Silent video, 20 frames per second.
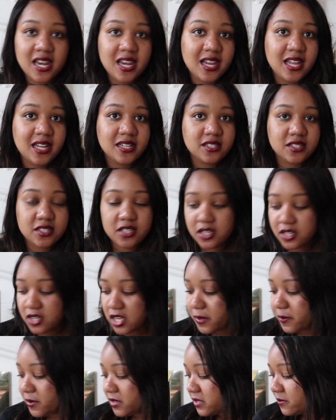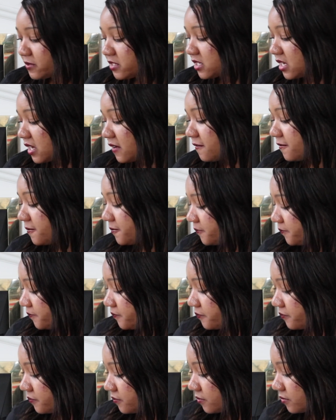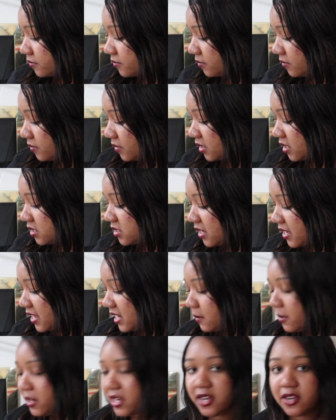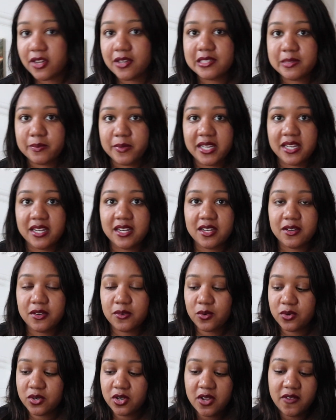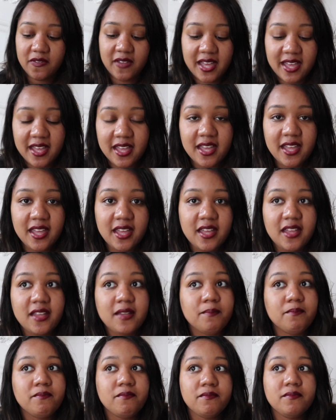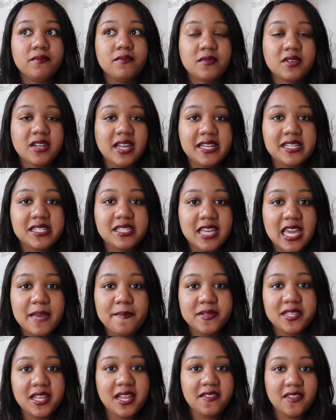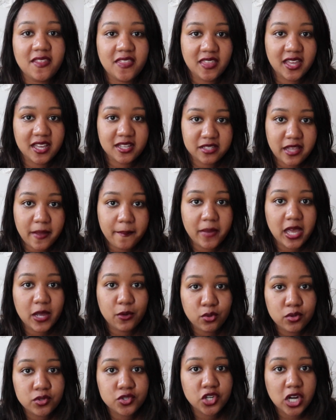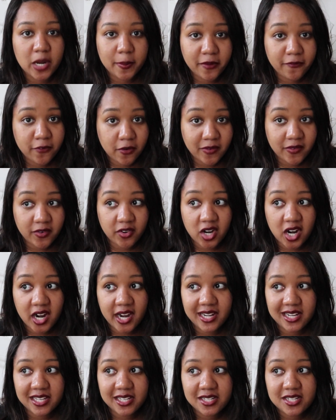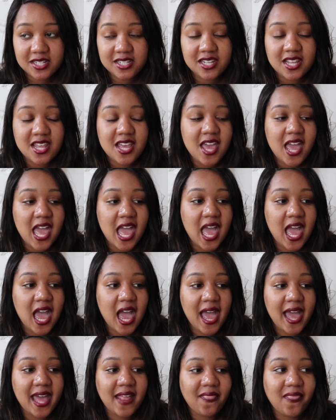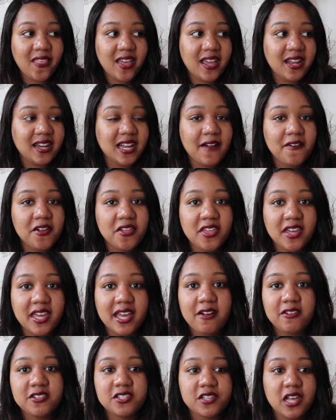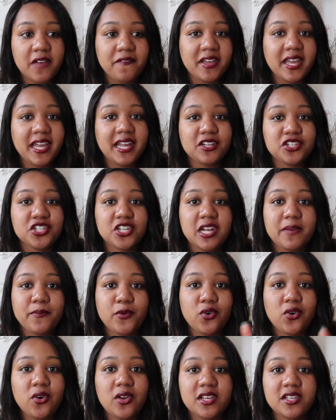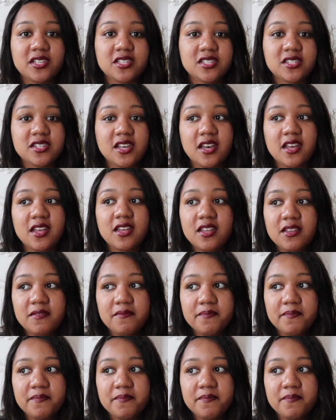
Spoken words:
let's open some stuff. So anyone who knows me will know that 98% of the things in my wardrobe are from Rhode Island, and then everything else is either H&M or Hollister.